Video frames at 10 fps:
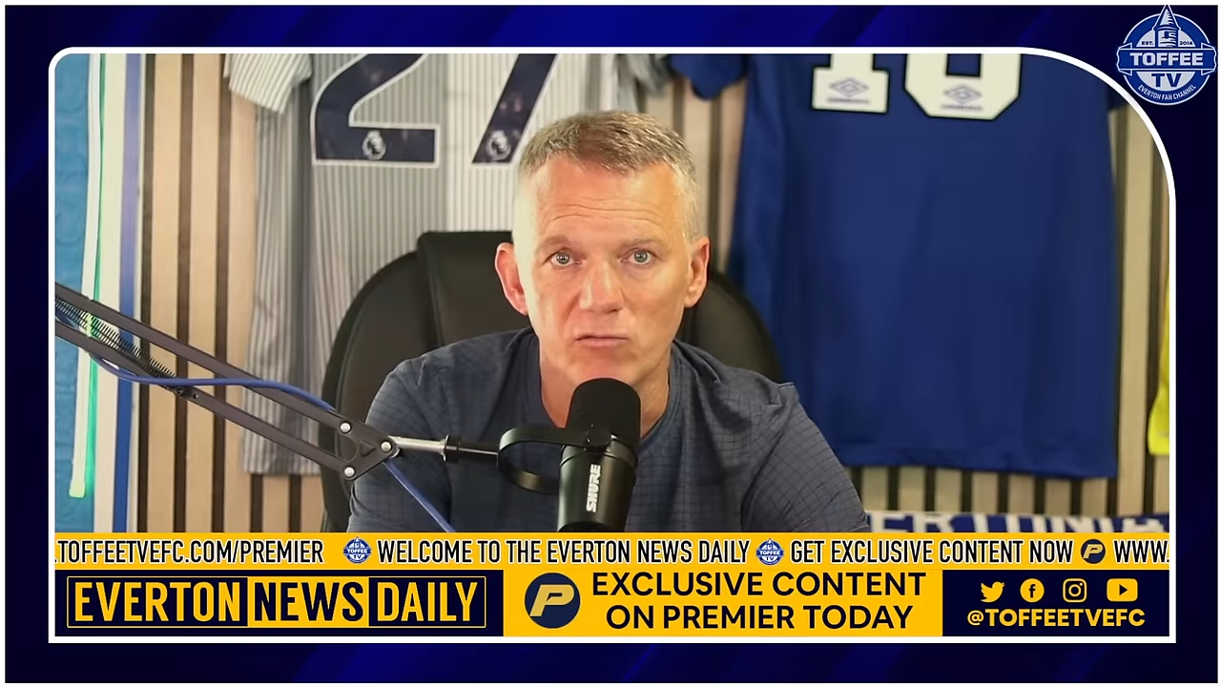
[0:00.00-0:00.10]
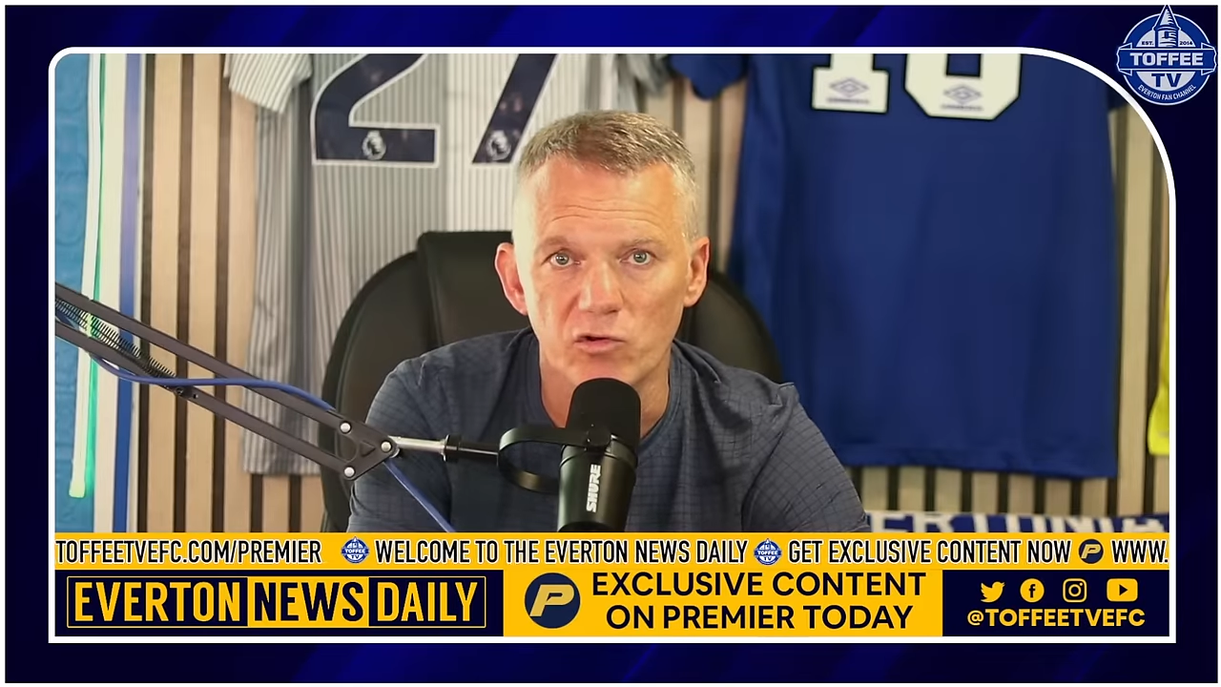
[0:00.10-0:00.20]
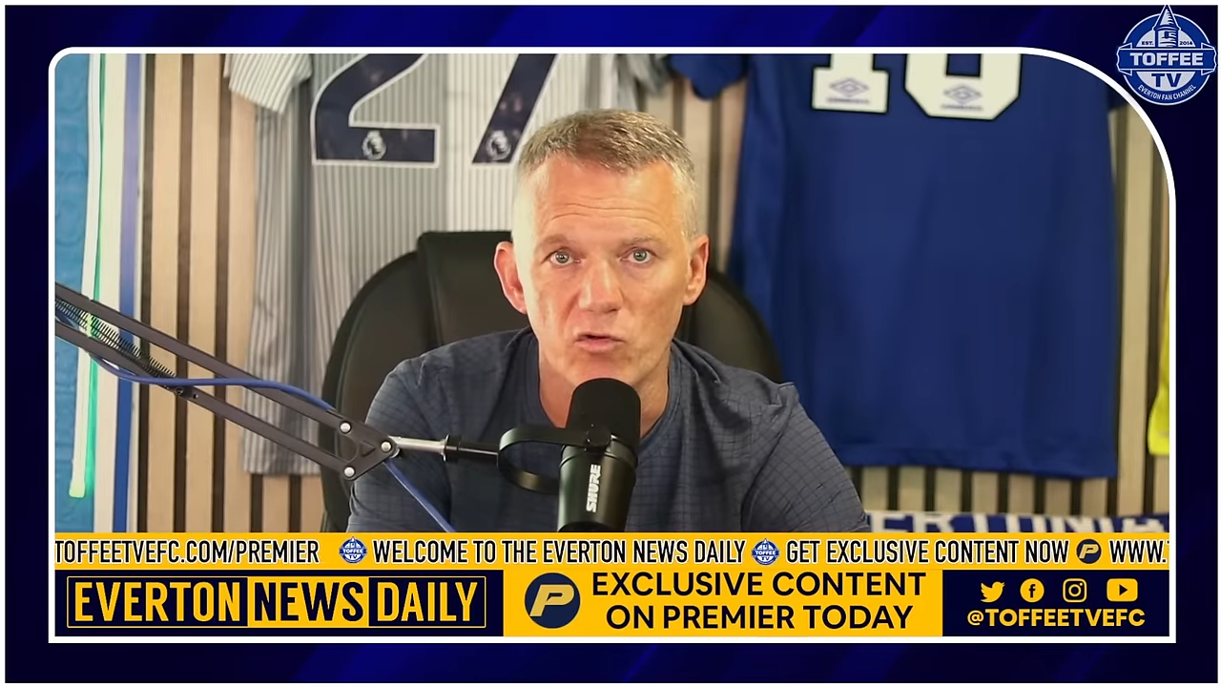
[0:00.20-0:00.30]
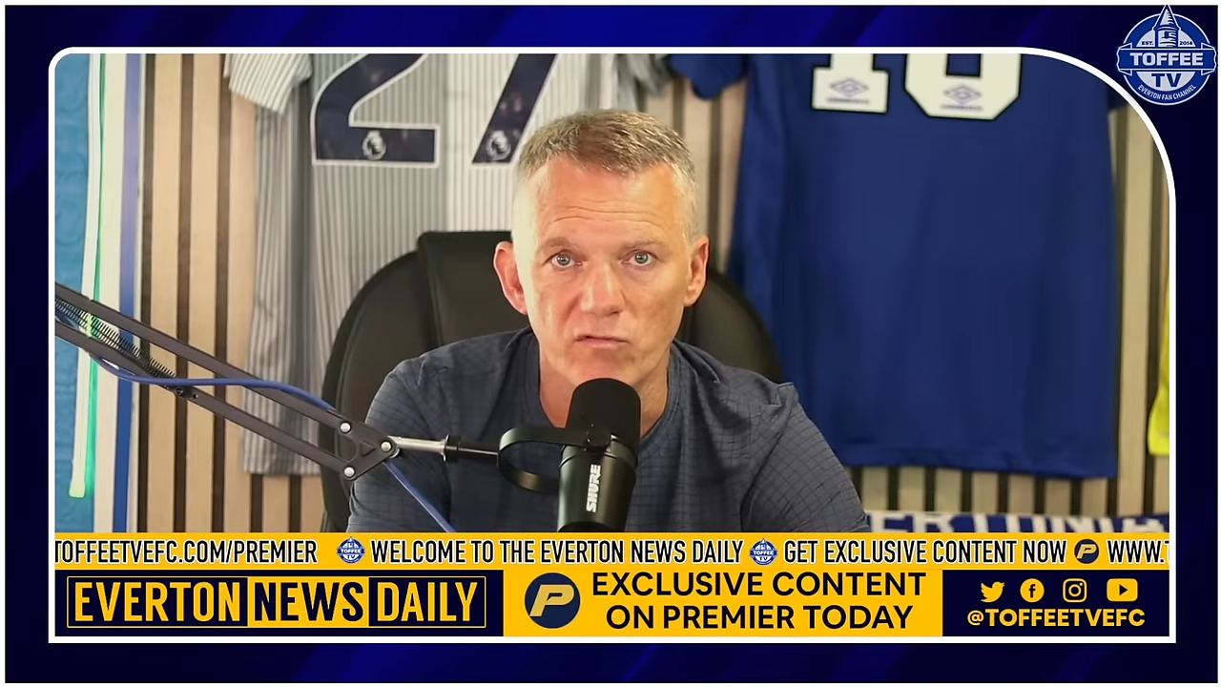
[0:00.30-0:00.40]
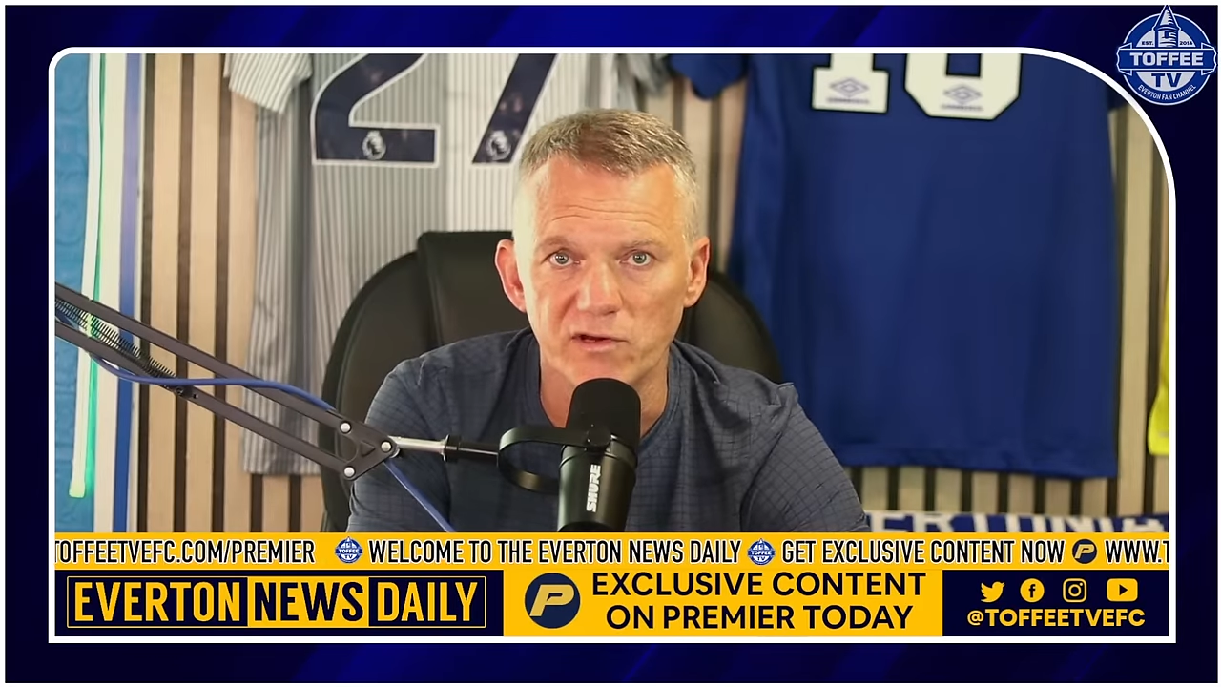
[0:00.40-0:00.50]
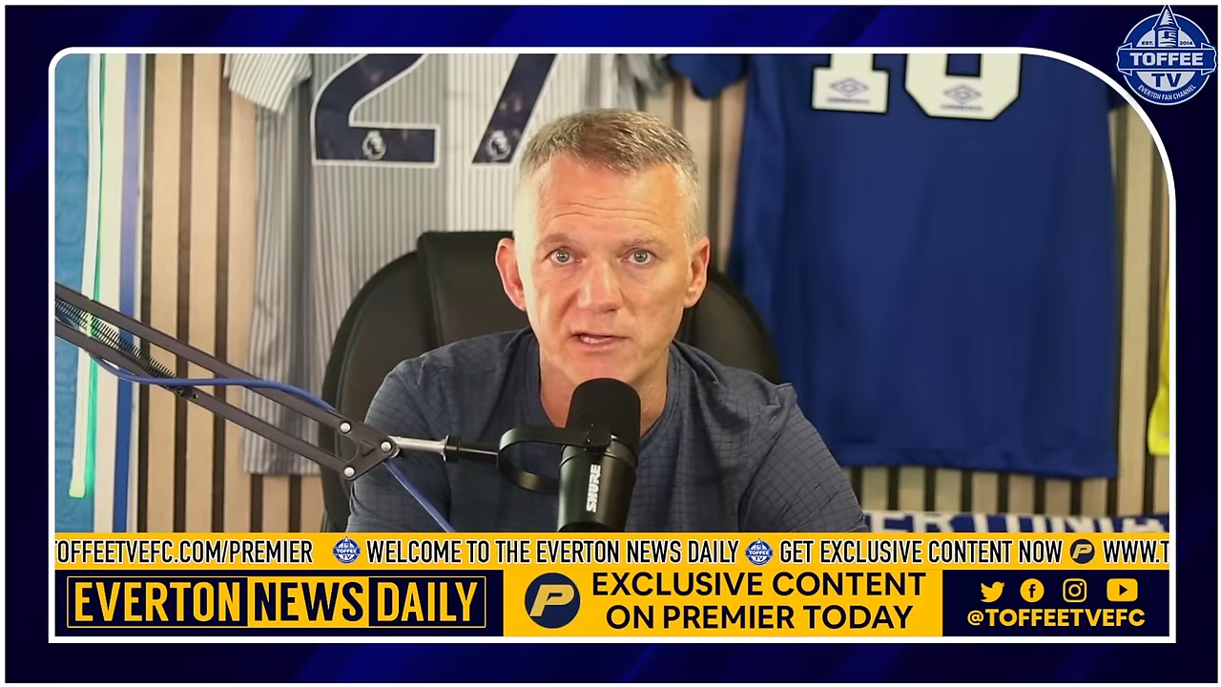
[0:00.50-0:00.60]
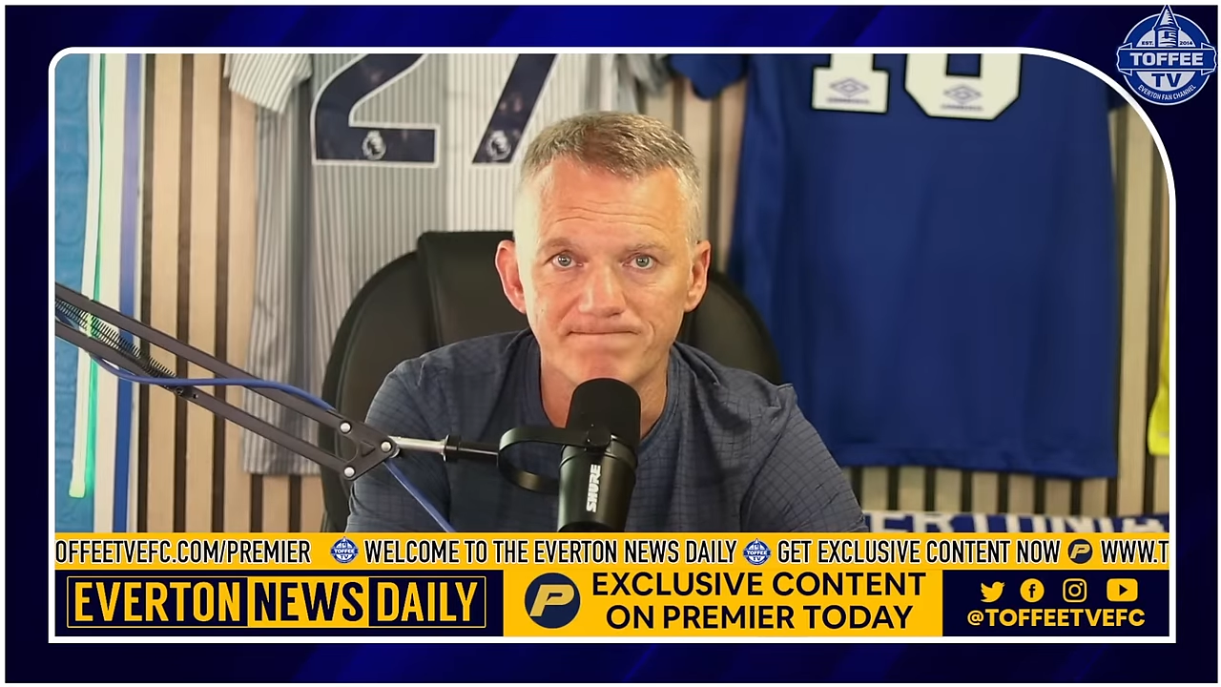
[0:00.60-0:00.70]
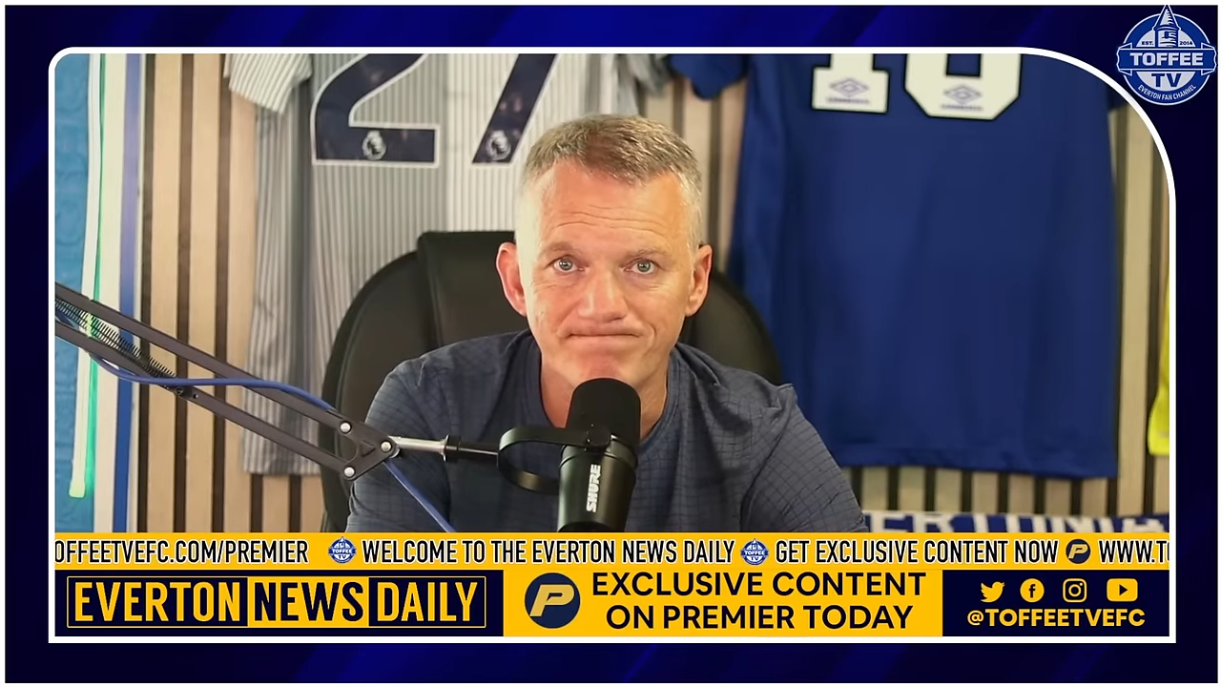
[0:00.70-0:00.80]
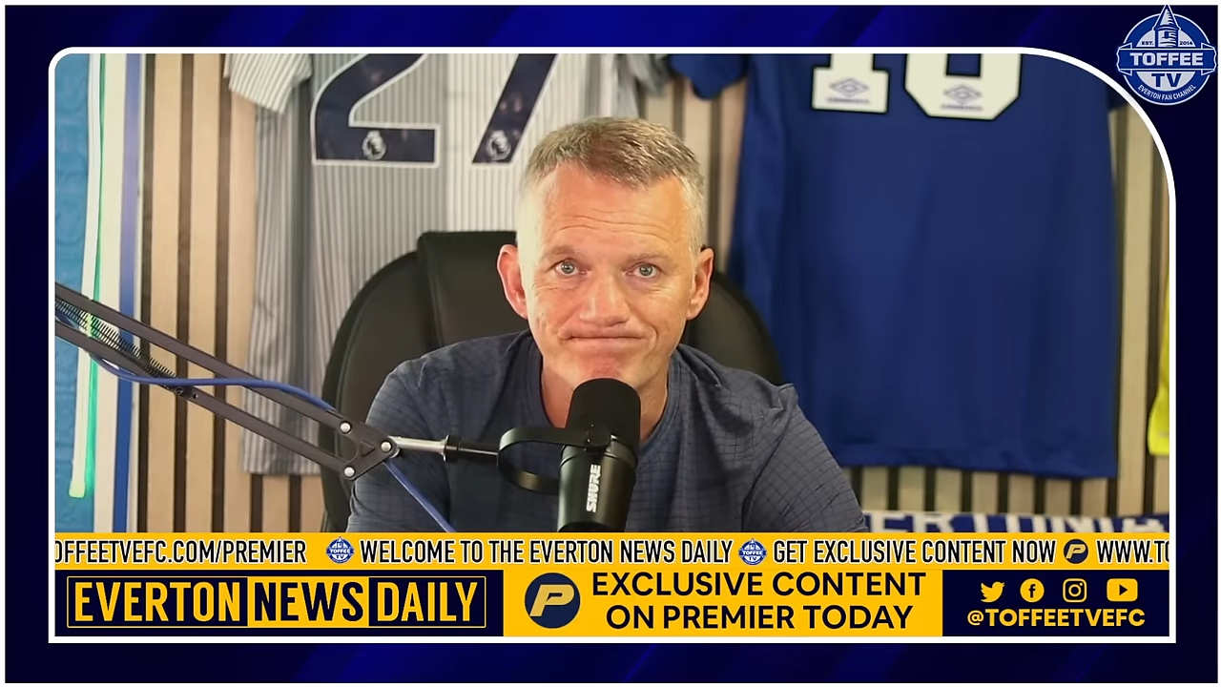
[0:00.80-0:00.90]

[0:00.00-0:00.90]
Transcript: recovery.